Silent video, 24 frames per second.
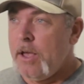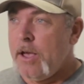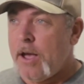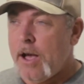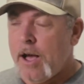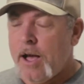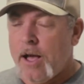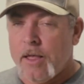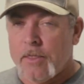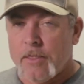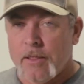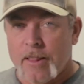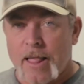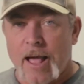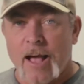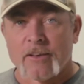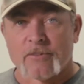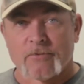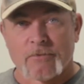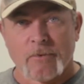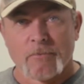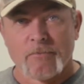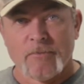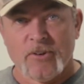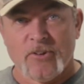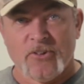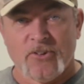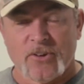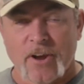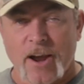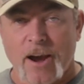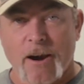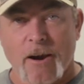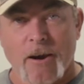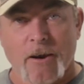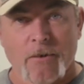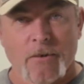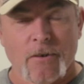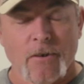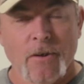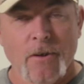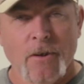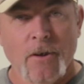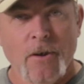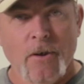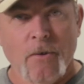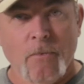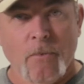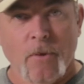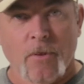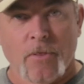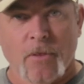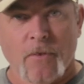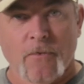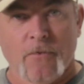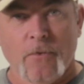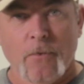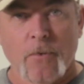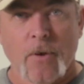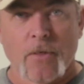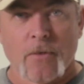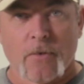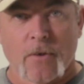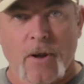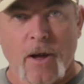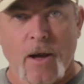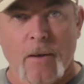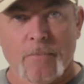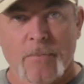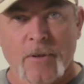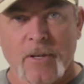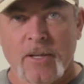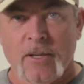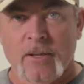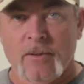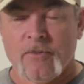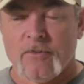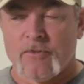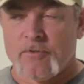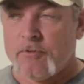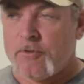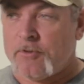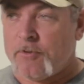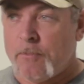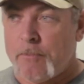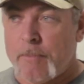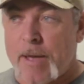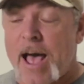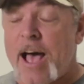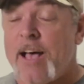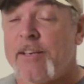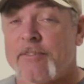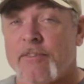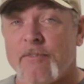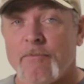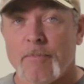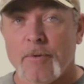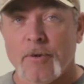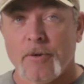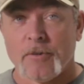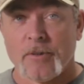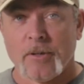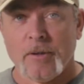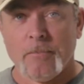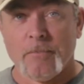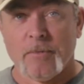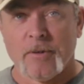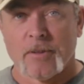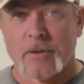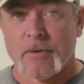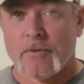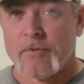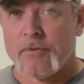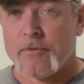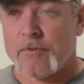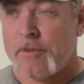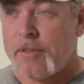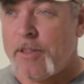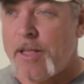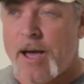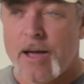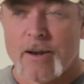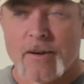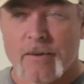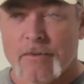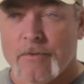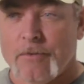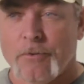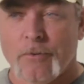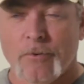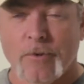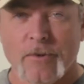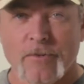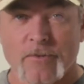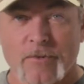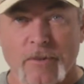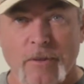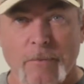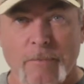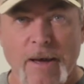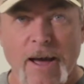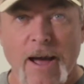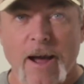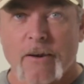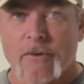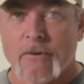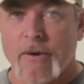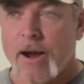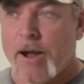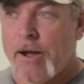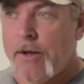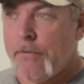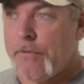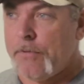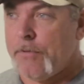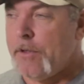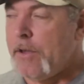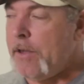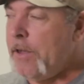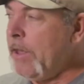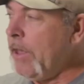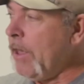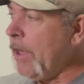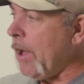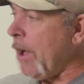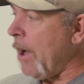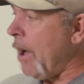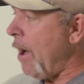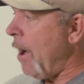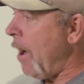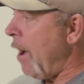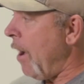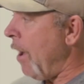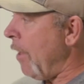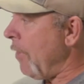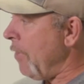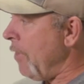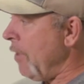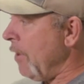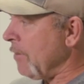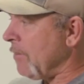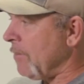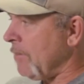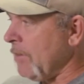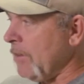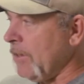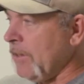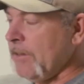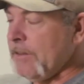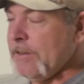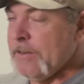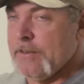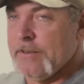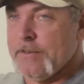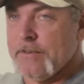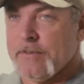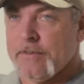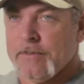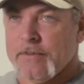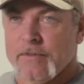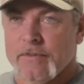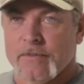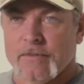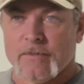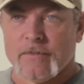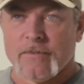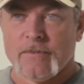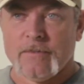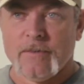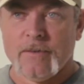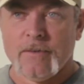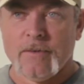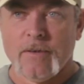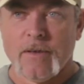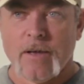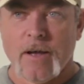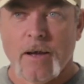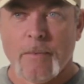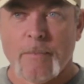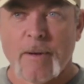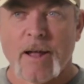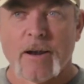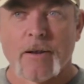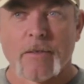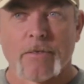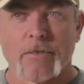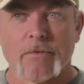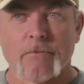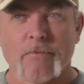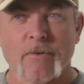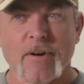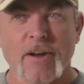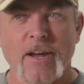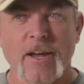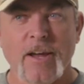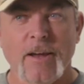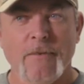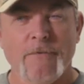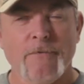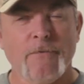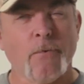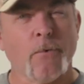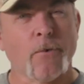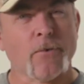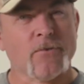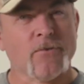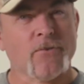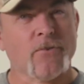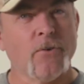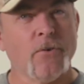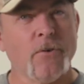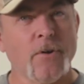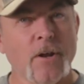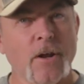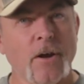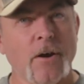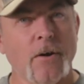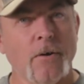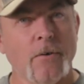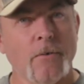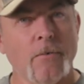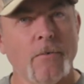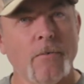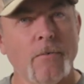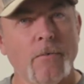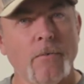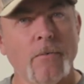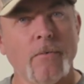The last one we shared with a few other companies. It was a massive building, but there was a lot of noise in the background. This is about a 3-4 studio